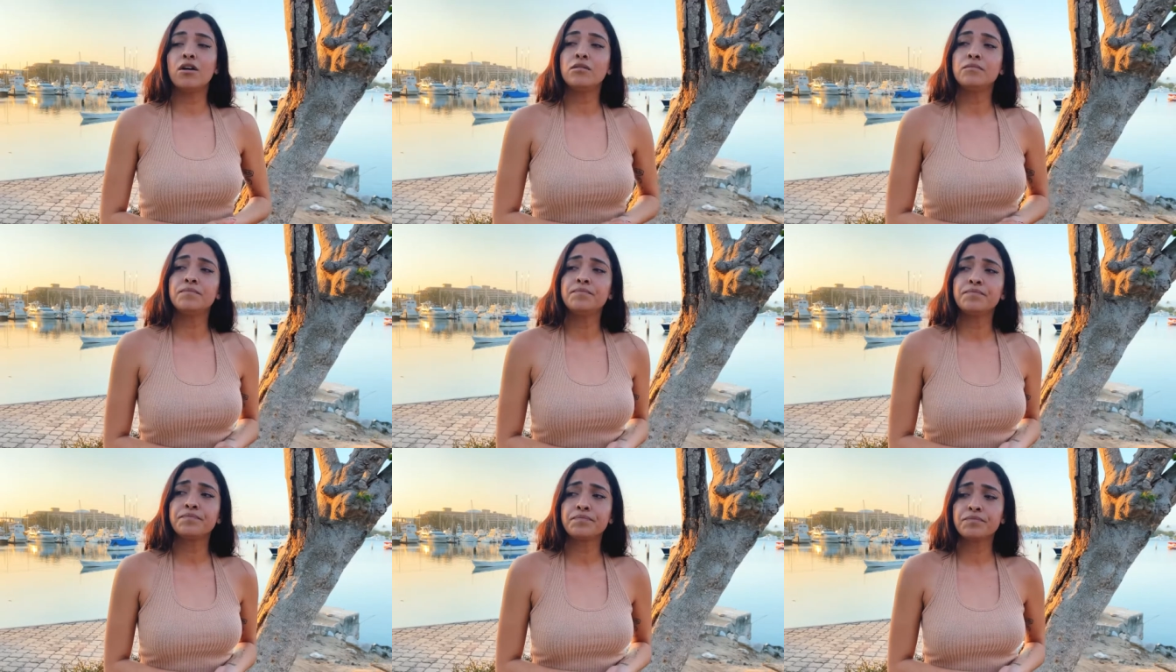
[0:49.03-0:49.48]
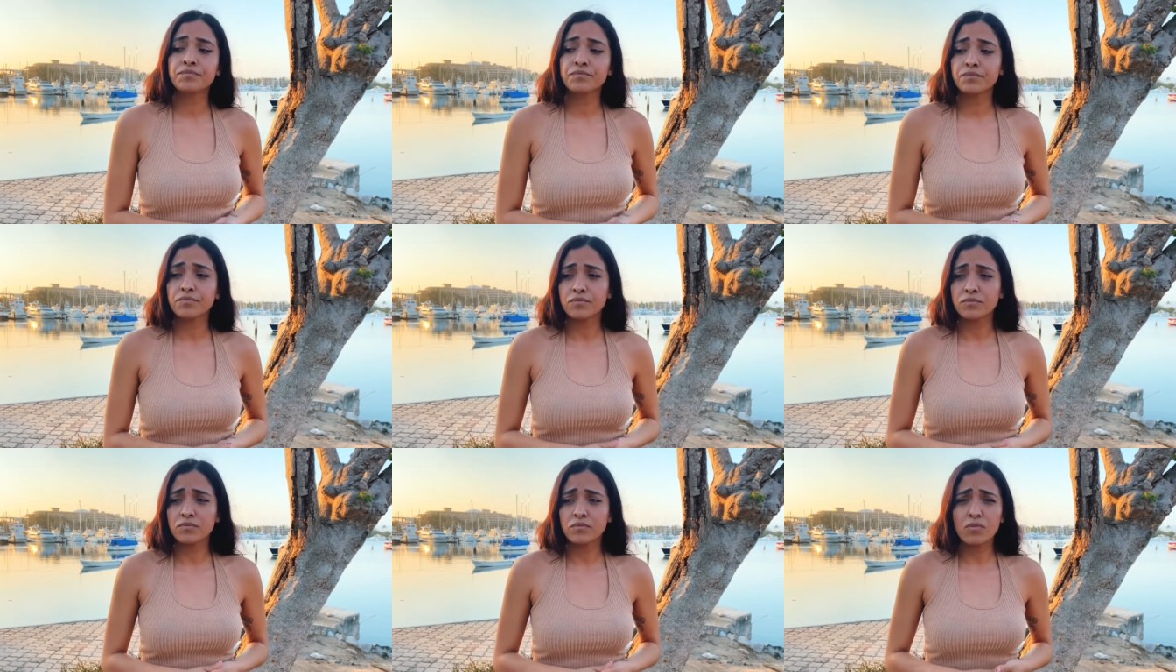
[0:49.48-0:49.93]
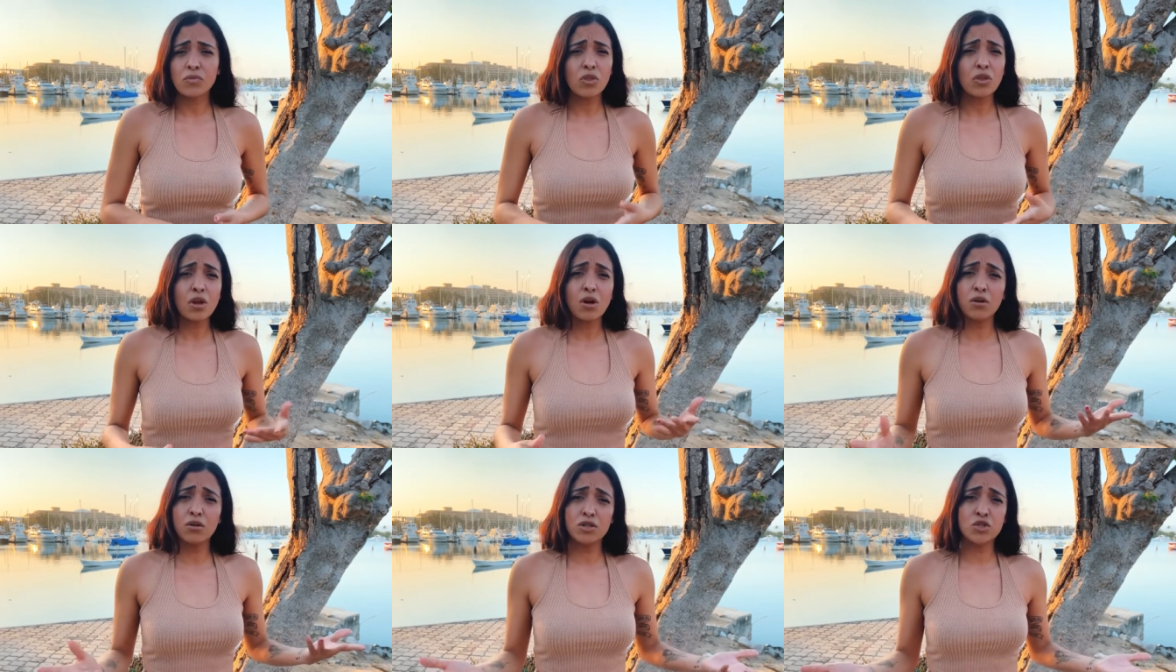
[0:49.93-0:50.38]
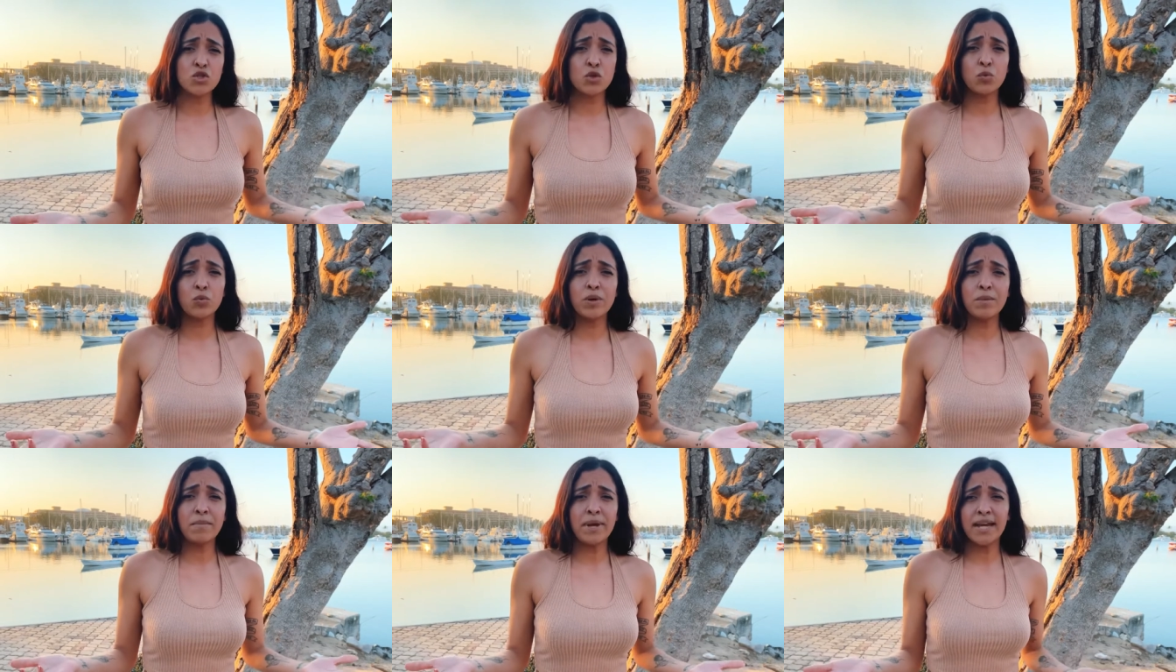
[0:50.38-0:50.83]
Um,
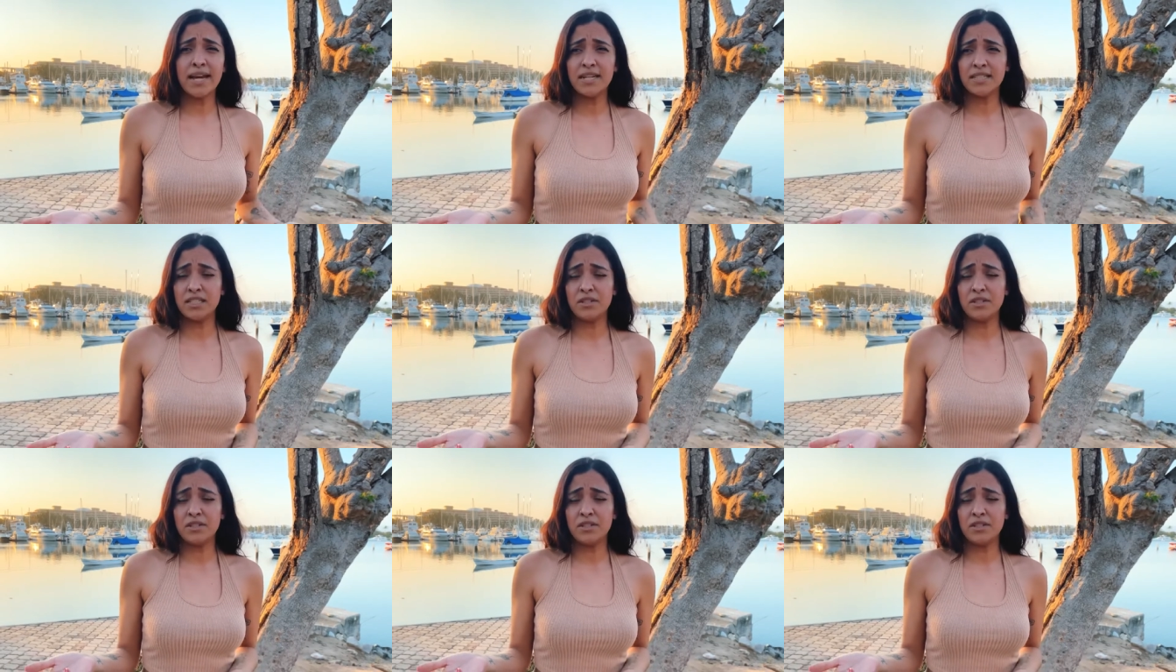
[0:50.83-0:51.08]
also we make